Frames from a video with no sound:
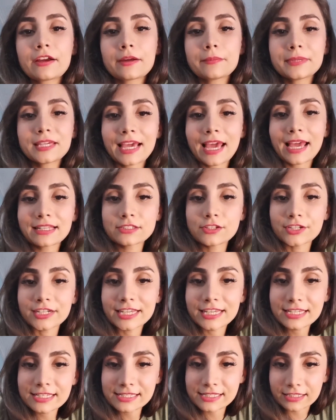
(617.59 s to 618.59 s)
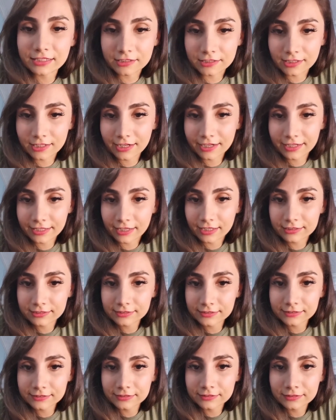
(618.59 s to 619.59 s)
I mean, cats are easier, I
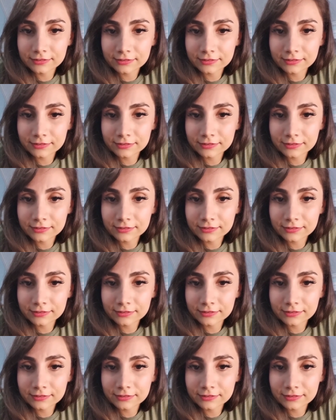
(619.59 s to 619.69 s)
guess,